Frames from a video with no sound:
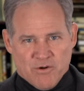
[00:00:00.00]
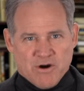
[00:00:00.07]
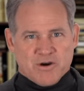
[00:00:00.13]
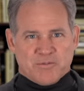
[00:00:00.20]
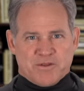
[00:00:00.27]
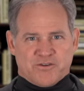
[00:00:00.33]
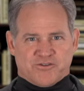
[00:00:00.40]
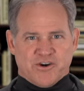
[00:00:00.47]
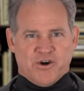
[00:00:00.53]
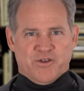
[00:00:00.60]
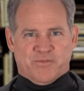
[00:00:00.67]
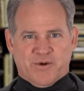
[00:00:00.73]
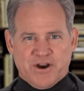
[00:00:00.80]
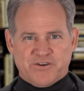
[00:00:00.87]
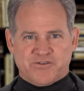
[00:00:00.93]
Welcome to the show
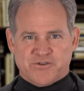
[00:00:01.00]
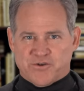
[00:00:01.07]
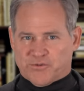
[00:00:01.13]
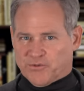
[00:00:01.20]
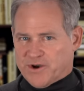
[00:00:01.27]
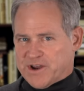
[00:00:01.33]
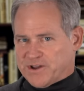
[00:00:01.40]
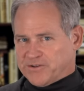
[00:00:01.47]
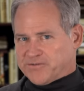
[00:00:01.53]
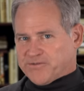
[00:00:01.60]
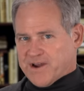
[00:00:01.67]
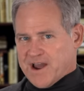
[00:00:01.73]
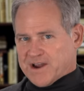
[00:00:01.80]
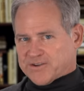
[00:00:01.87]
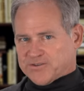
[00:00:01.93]
that brings you the real
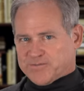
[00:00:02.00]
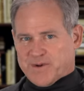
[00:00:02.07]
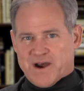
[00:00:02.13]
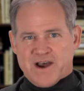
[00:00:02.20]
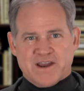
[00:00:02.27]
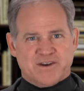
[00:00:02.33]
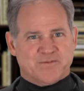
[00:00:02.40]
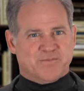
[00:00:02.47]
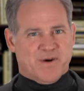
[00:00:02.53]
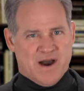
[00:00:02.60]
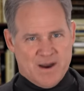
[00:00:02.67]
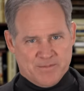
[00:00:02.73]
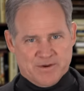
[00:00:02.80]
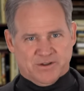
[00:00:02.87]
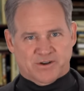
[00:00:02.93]
facts behind
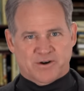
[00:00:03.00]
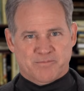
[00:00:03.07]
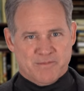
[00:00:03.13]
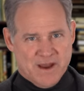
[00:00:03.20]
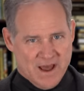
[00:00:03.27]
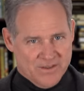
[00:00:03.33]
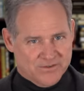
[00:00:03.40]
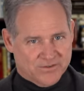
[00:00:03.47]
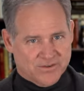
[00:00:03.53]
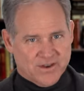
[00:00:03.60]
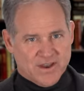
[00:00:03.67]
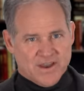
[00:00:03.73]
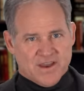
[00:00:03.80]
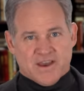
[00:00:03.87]
popular myths.